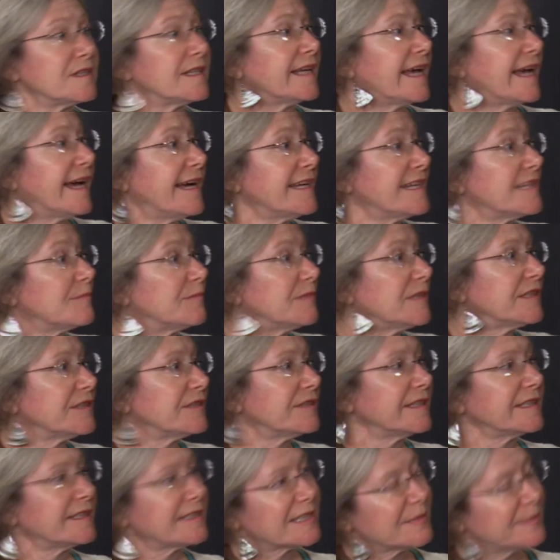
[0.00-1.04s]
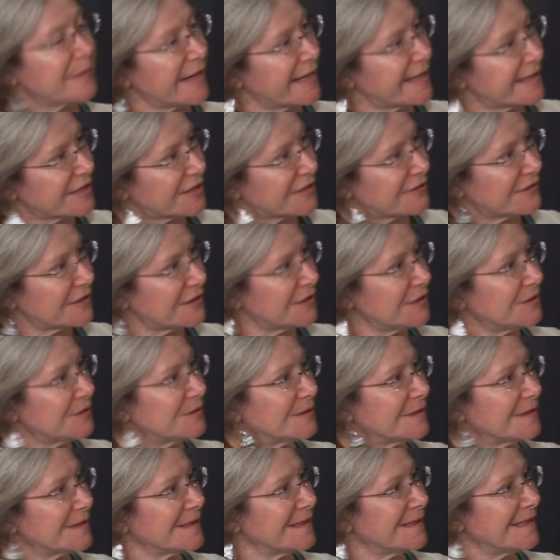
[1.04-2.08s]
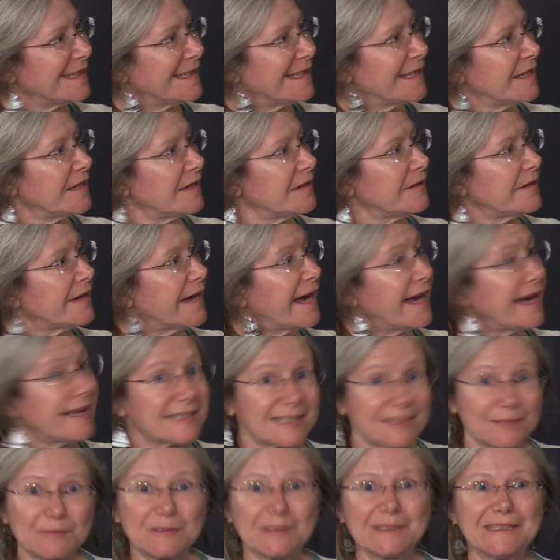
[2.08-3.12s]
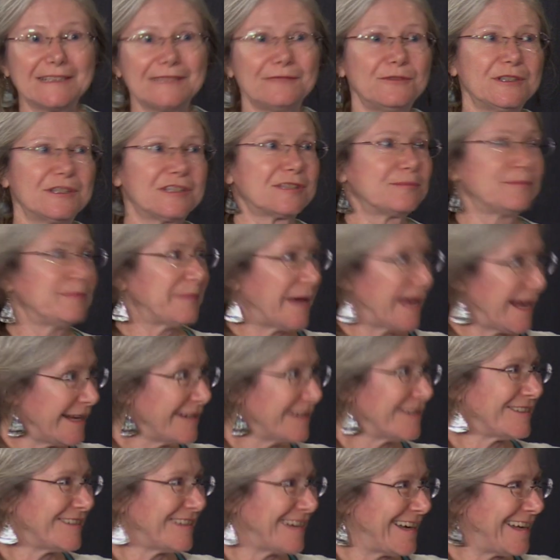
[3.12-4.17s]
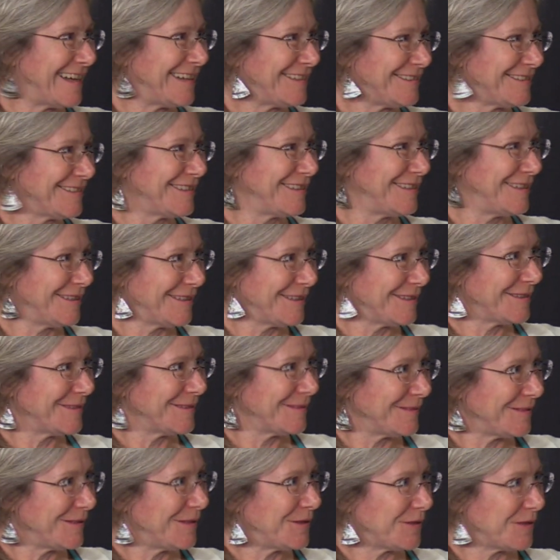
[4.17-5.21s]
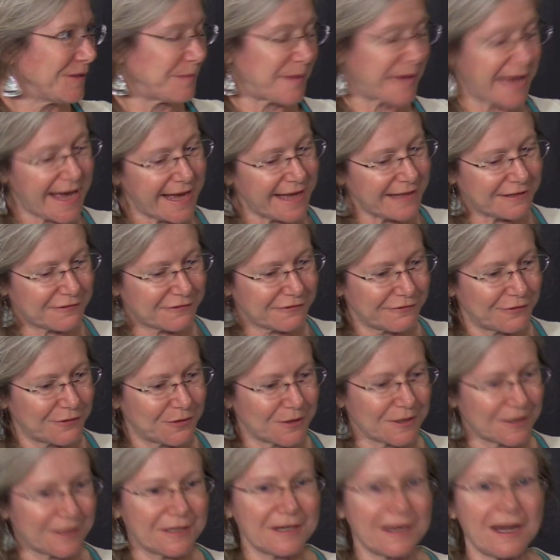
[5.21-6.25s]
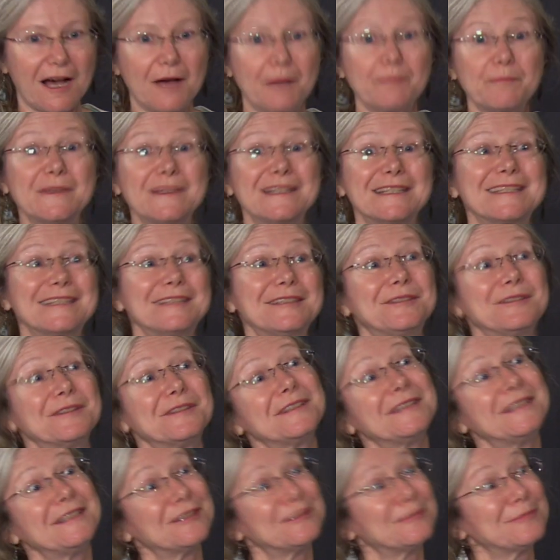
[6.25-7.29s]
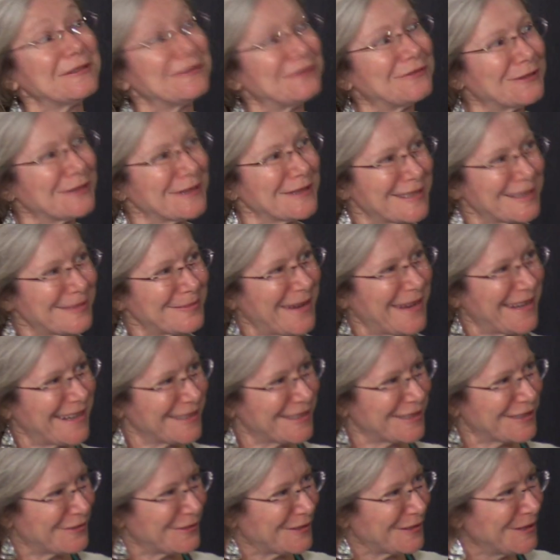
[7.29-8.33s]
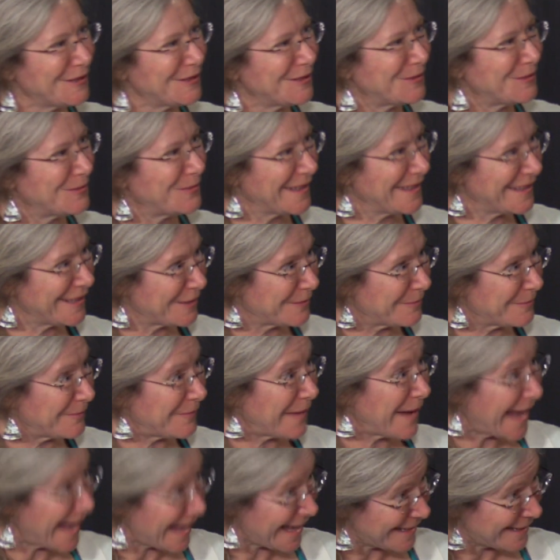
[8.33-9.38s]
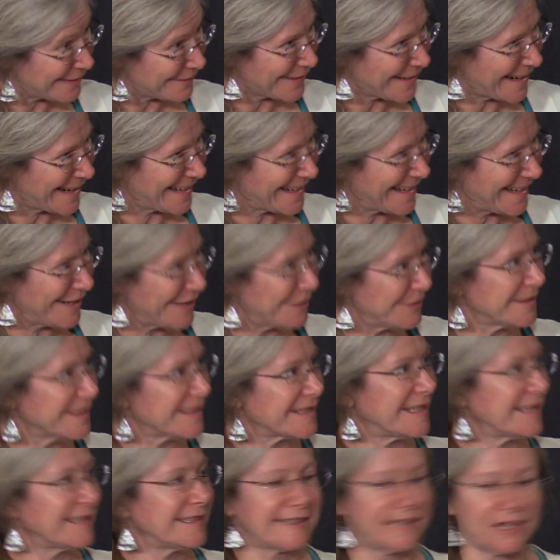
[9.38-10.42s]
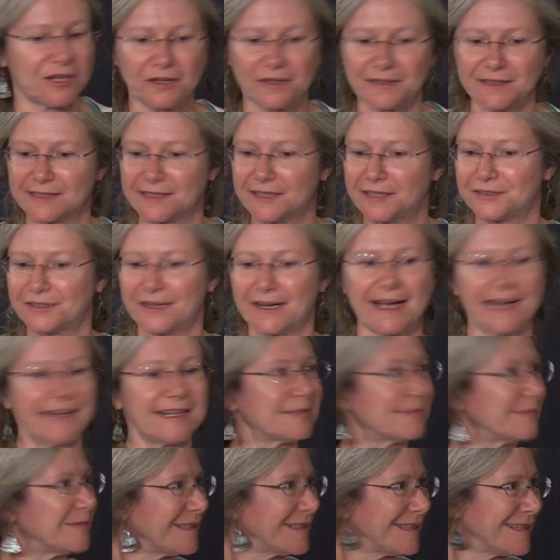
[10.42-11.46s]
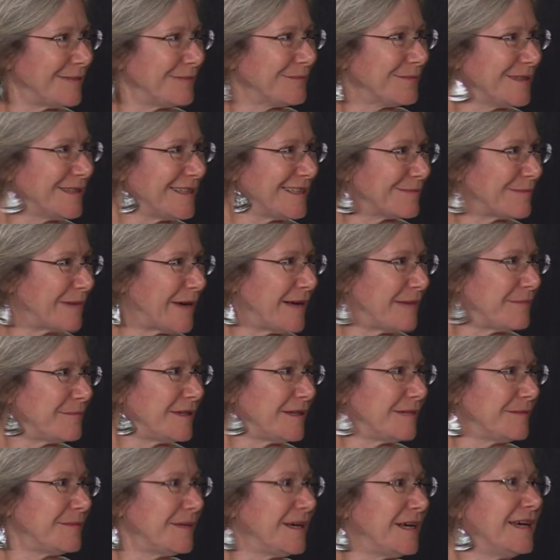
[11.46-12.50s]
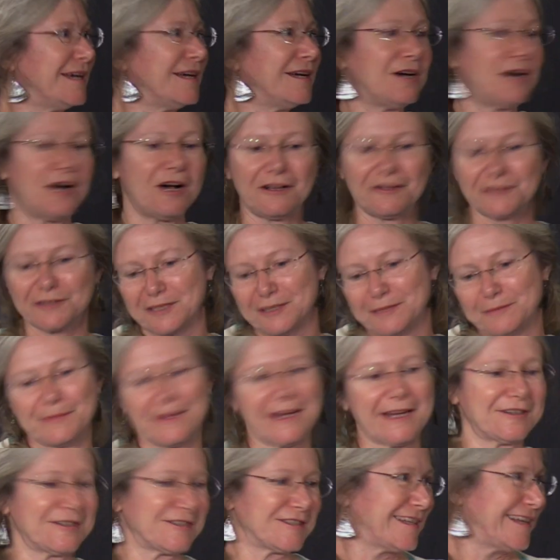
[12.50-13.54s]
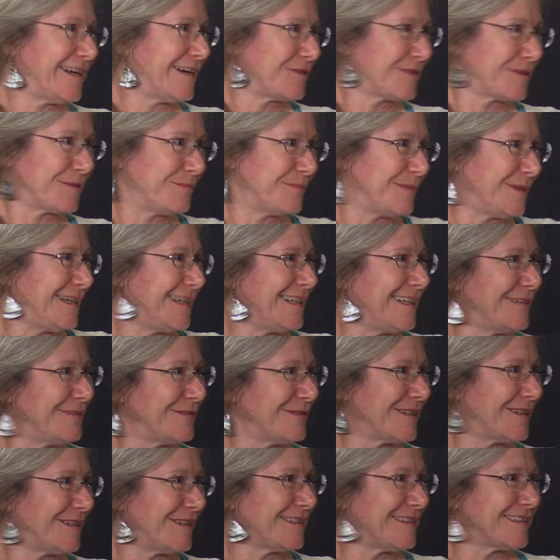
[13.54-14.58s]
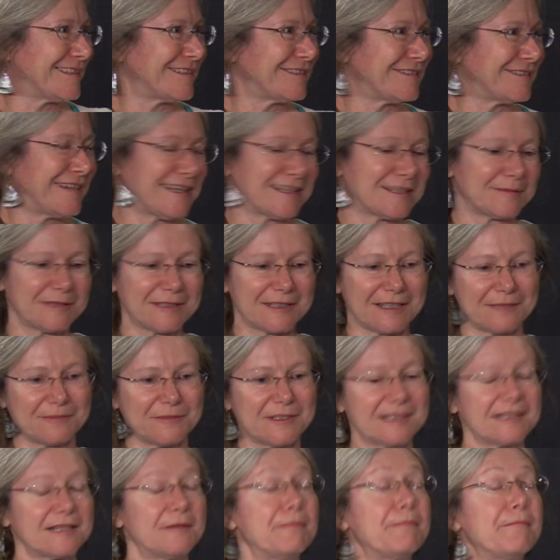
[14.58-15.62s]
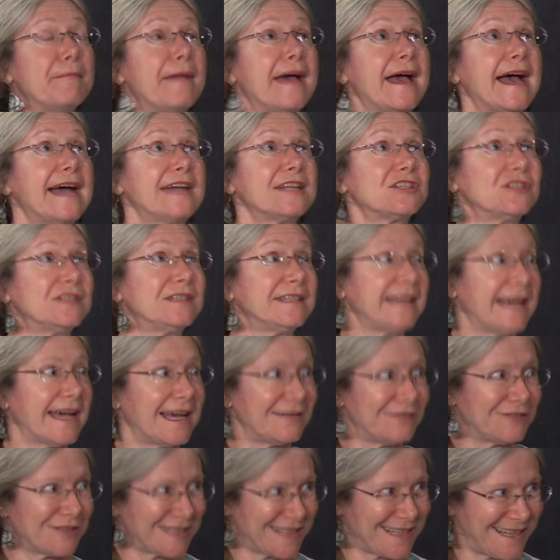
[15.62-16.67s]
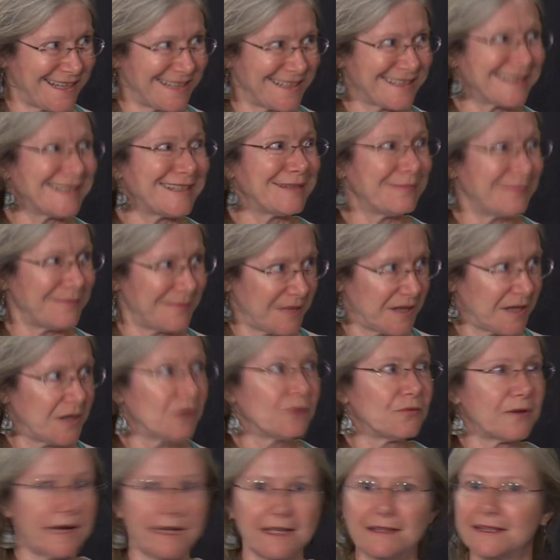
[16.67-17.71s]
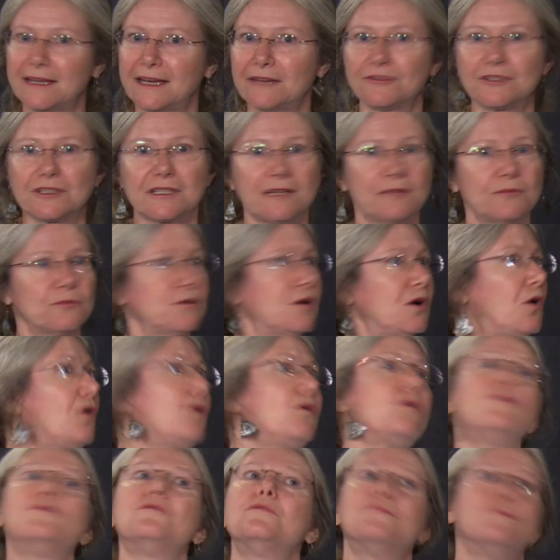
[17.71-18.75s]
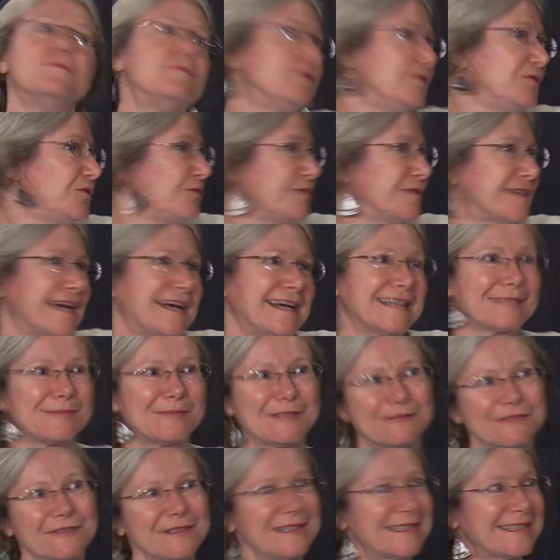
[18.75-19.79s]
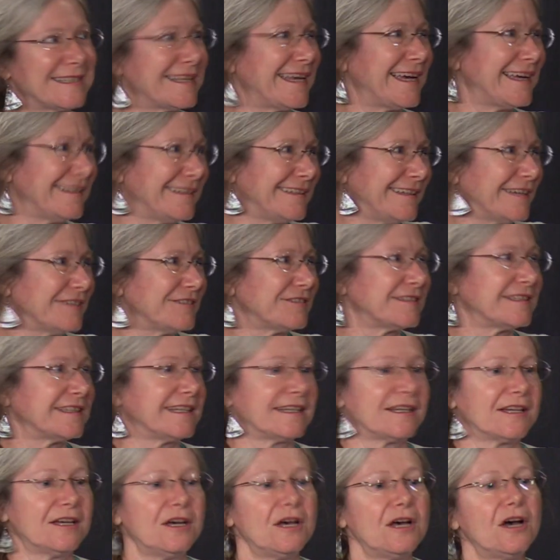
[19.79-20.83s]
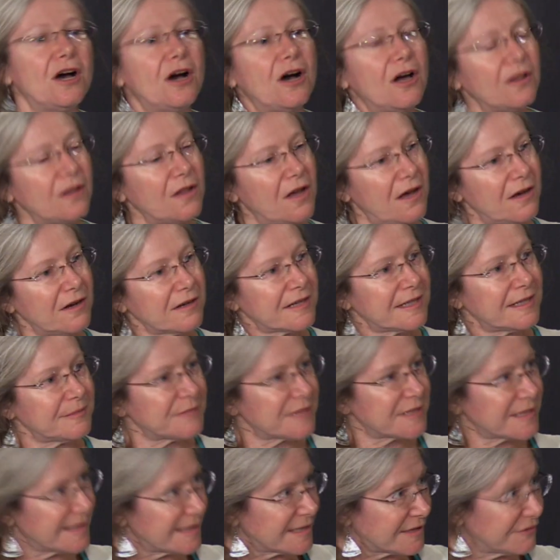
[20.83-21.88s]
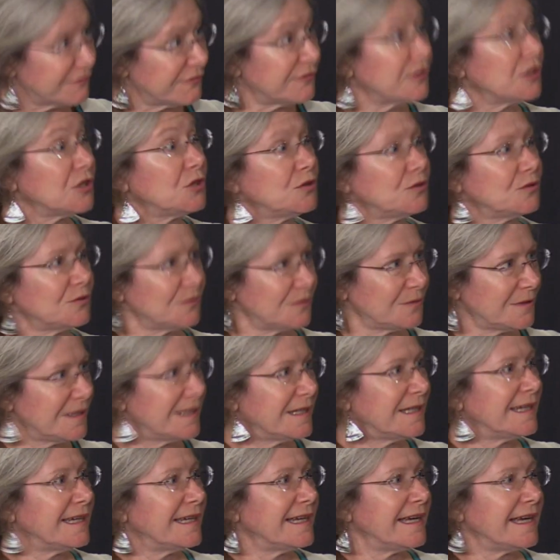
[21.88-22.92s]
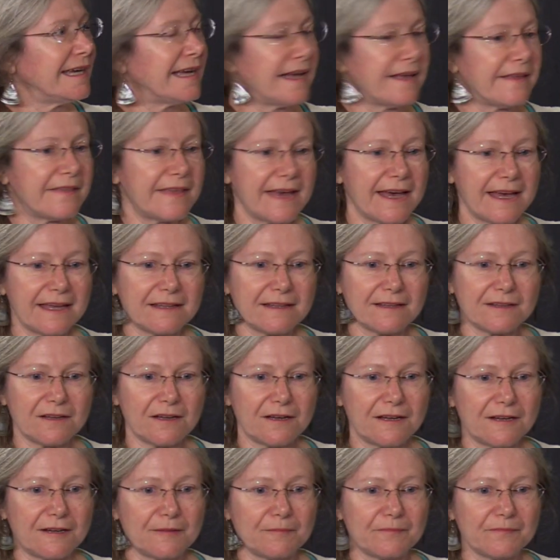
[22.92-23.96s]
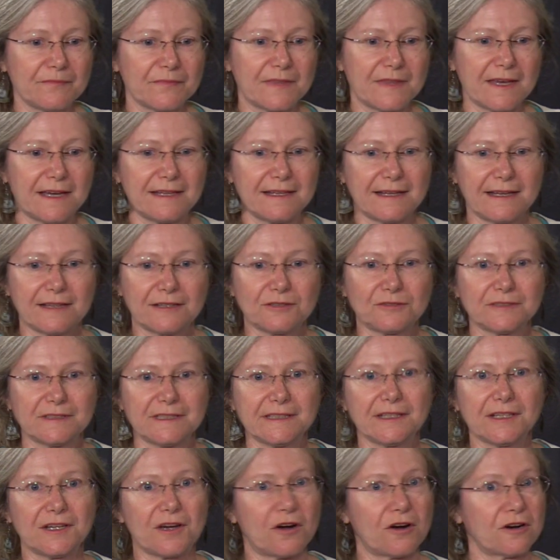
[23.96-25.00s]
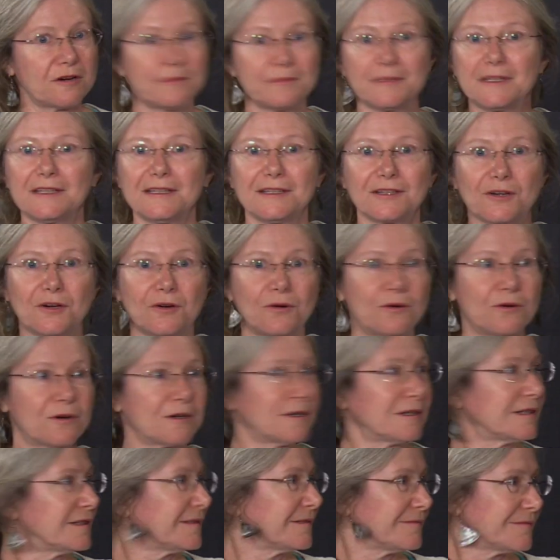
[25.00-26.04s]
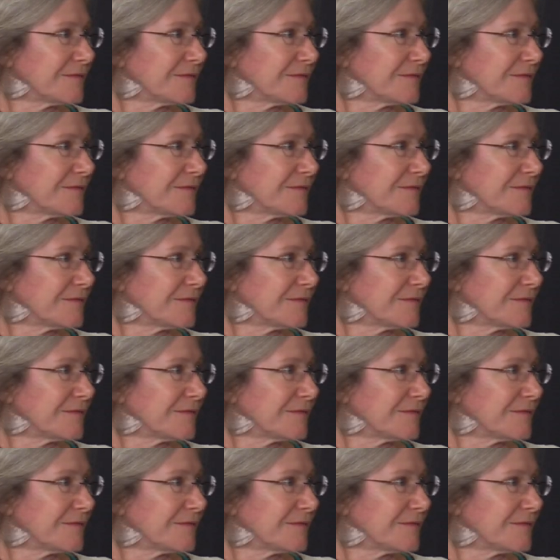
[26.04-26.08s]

aspirin during the Spanish flu. Mm-hmm. Aspirin, which Bayer held the patent for up until the year before the Spanish flu, when their patent ran out, suddenly all these other aspirin companies pop up. All of a sudden, Bayer's now competing with all these other aspirin companies. Imagine the advertising right? The advertising, use aspirin for this, that, and the other thing. Along comes this flu that not only the Army Corps,